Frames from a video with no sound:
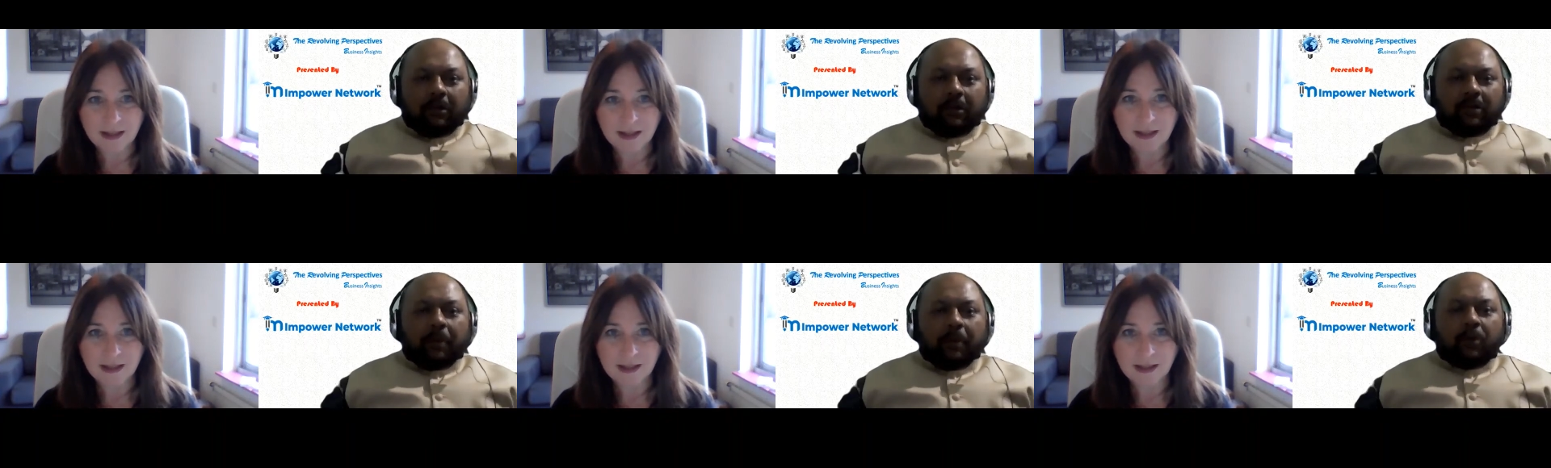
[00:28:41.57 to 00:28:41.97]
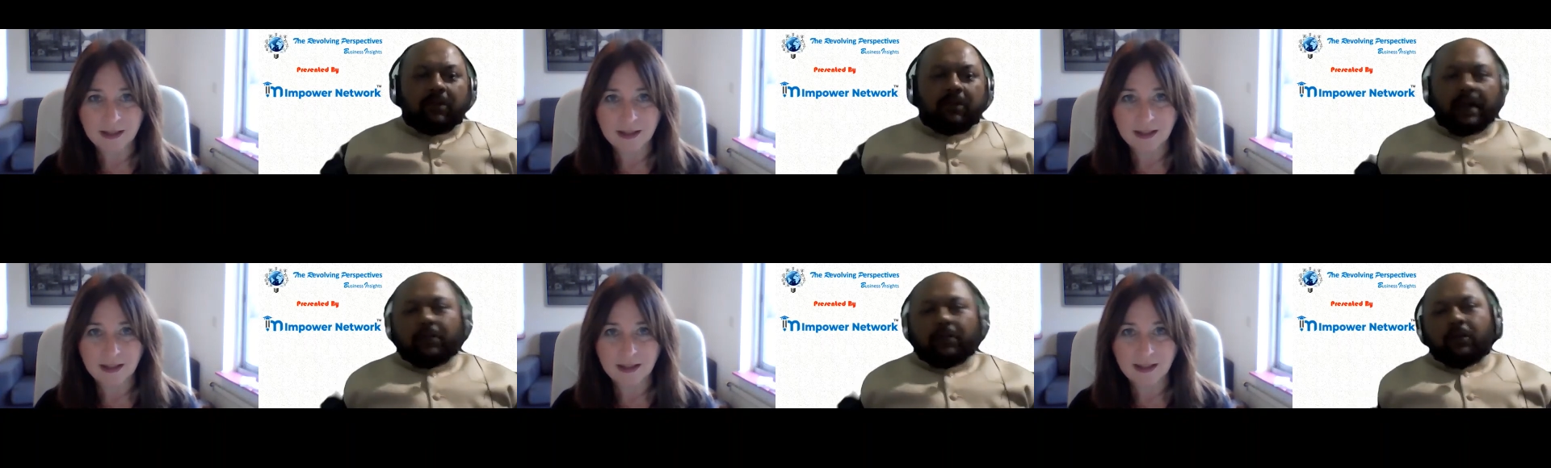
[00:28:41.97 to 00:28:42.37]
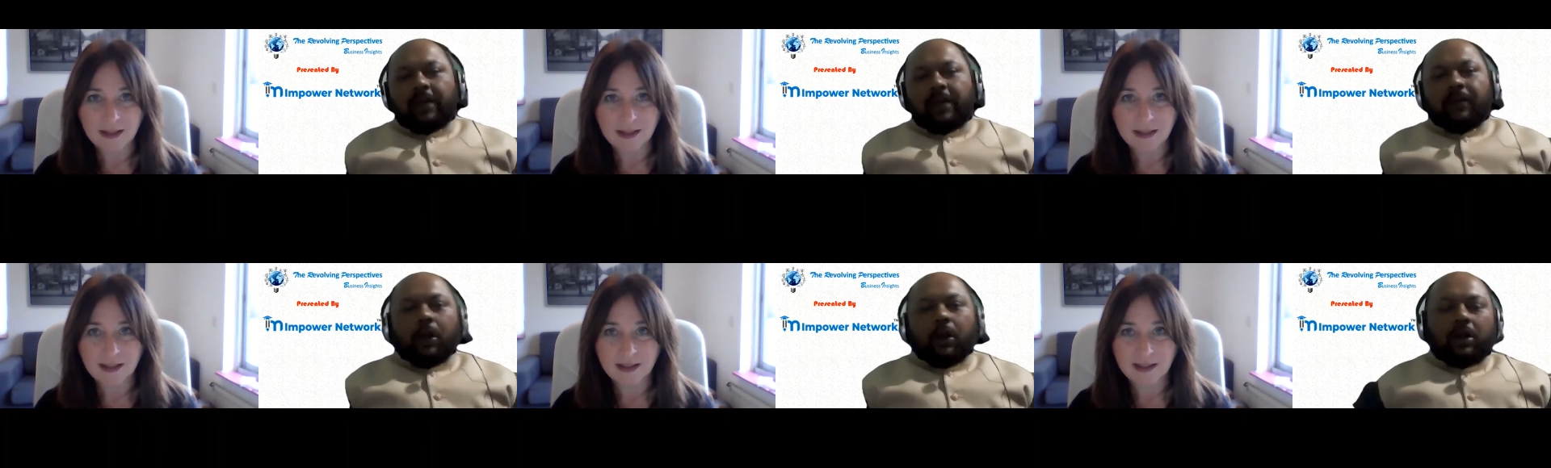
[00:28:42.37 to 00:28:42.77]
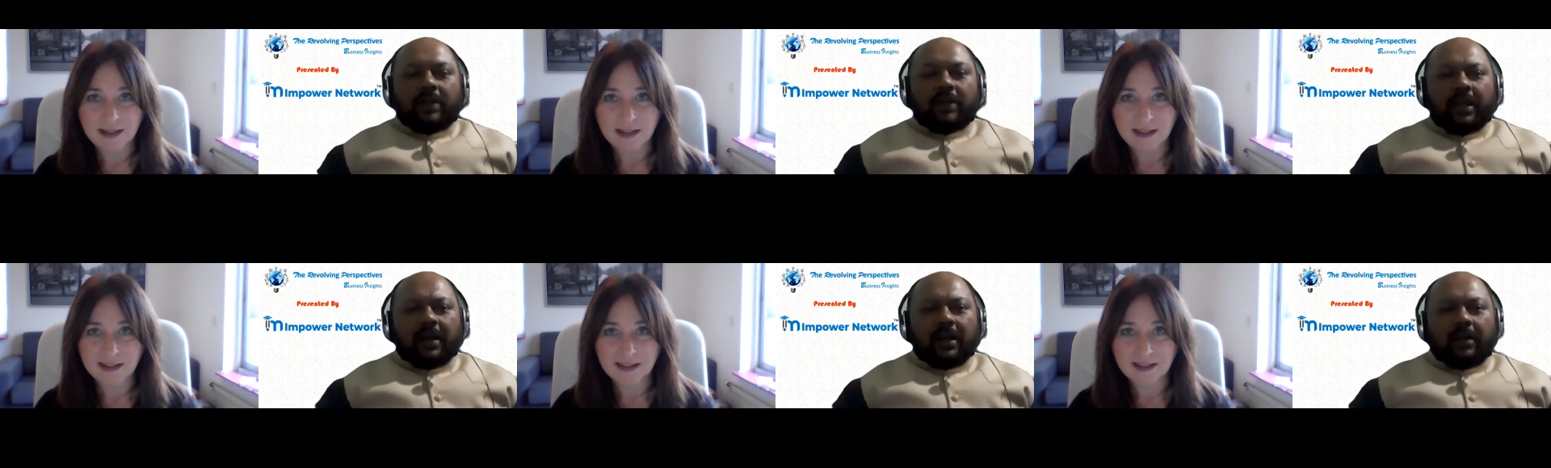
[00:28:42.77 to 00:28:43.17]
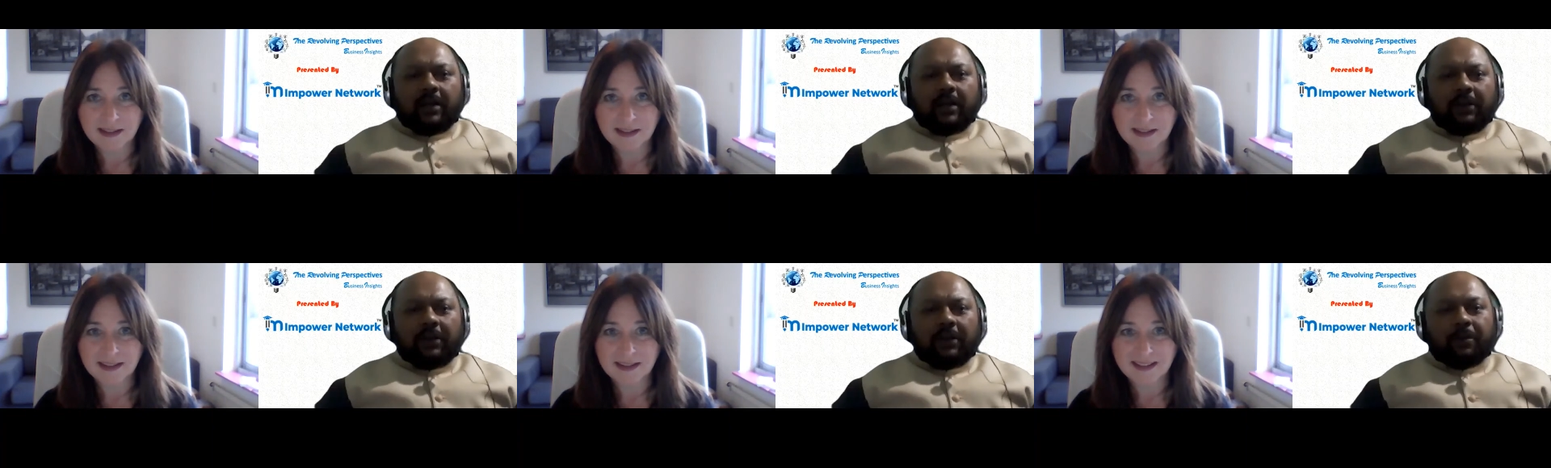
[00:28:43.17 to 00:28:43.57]
Speaker 1: suppose like today we all think like,
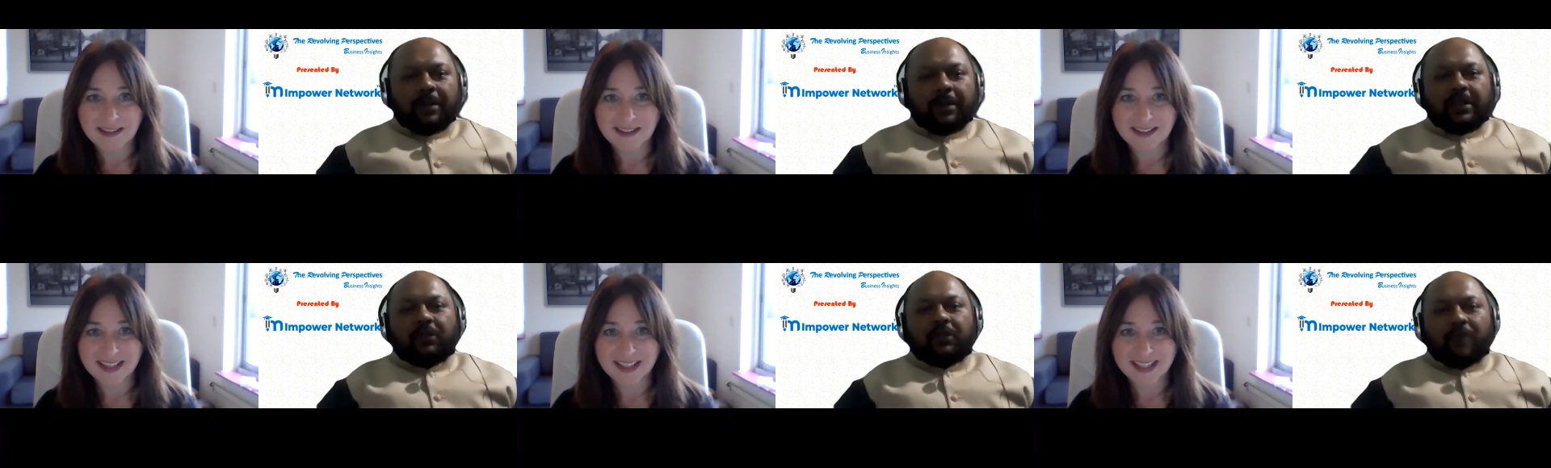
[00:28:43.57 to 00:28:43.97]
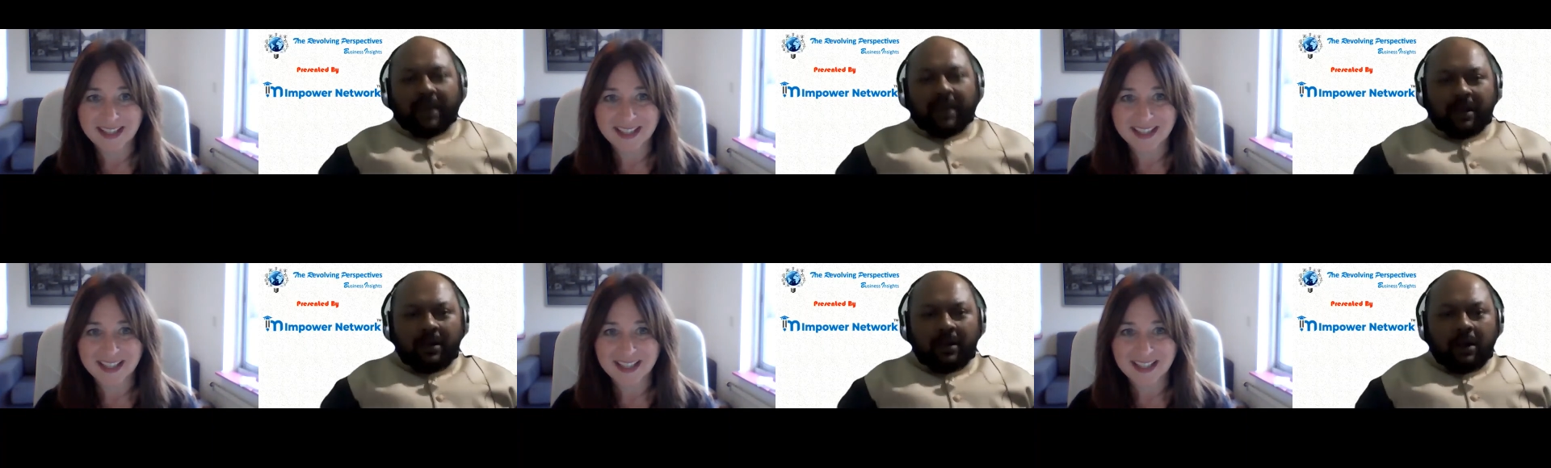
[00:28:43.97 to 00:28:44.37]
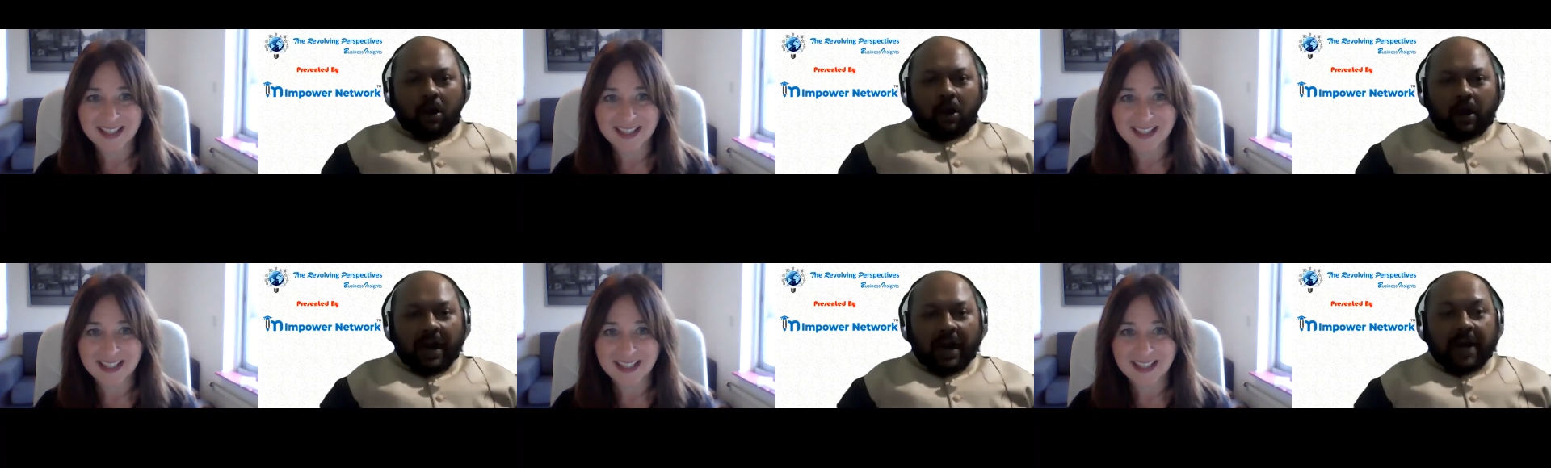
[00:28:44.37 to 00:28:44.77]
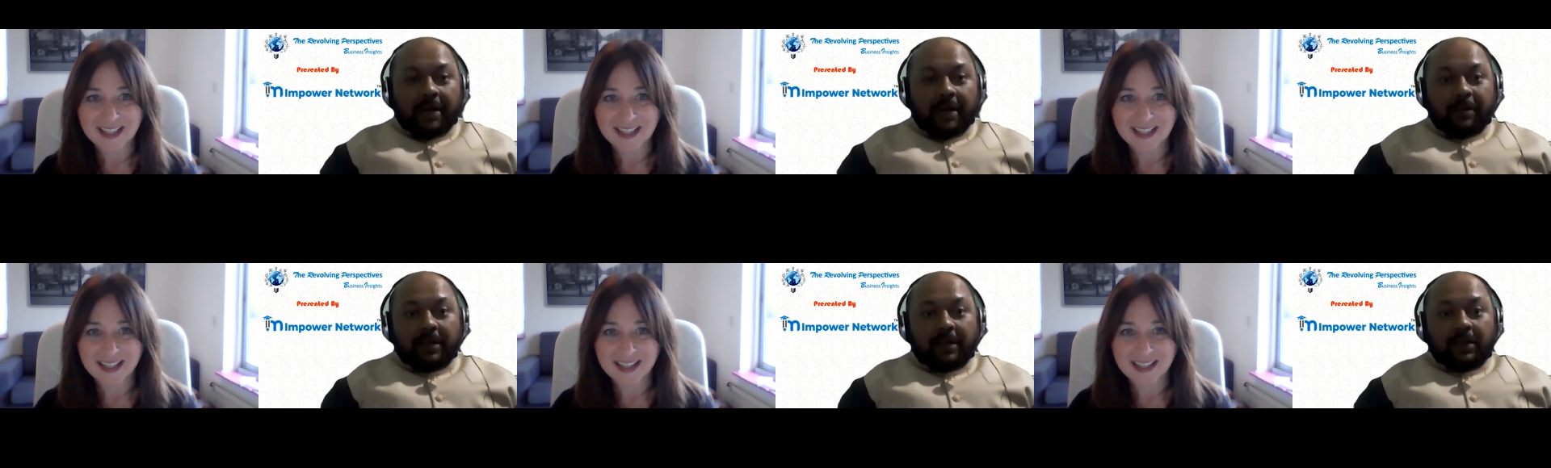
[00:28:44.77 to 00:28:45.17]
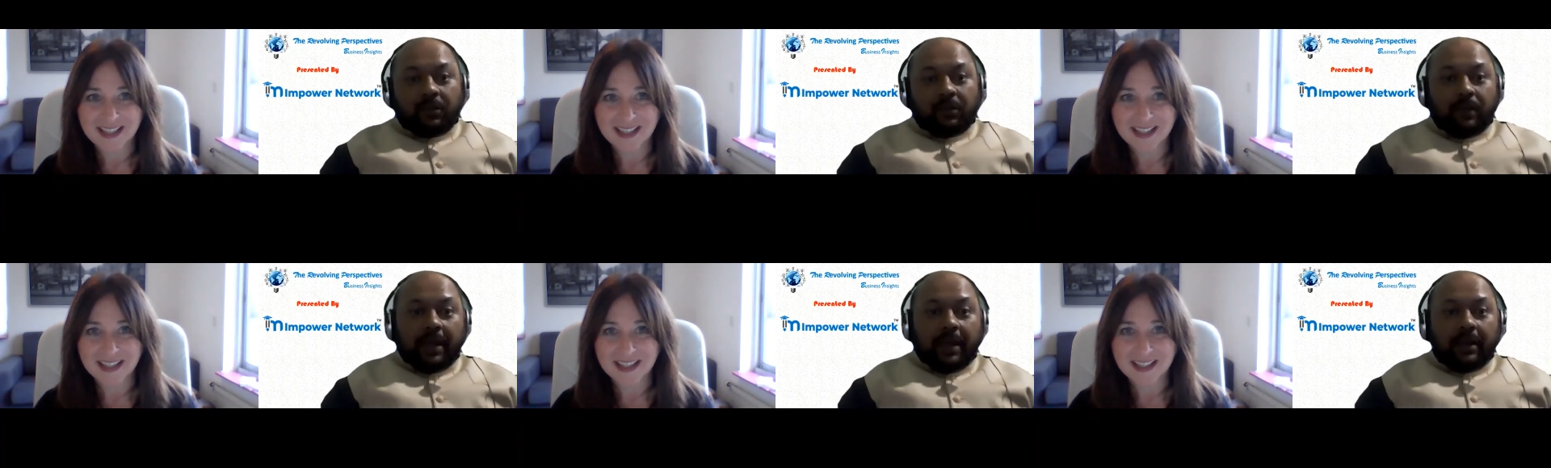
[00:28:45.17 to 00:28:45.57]
it should be this way or had it been
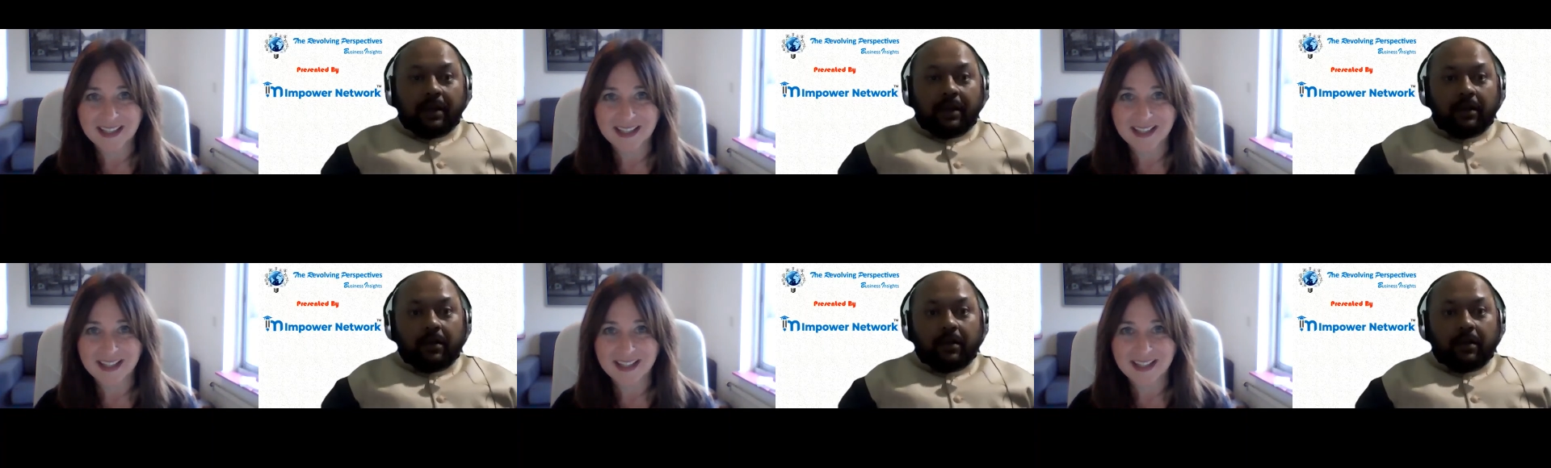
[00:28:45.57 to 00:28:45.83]
this way